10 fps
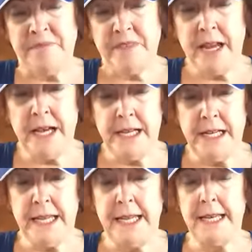uh,
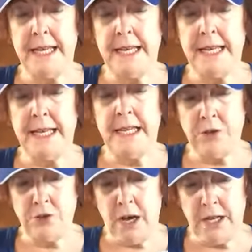
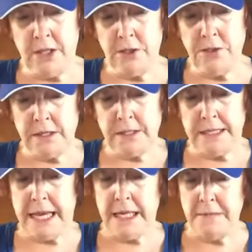another daughter
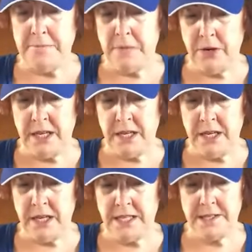getting married
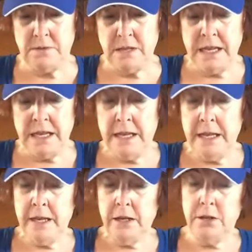soon.
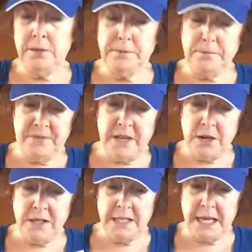Her
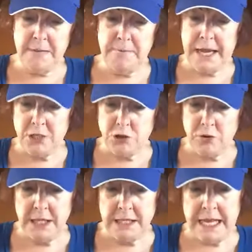fiance,
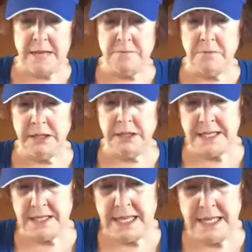Patrick and
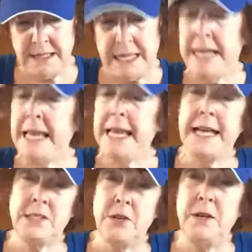Melissa,
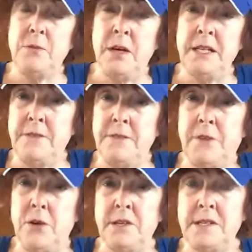that's who he
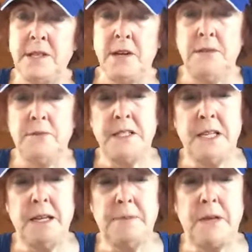wanted to focus
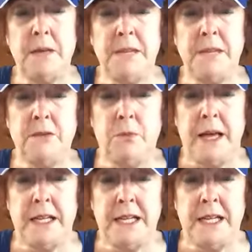on, was the
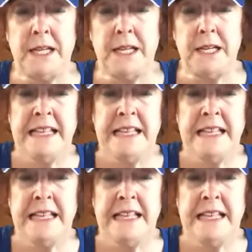upcoming wedding.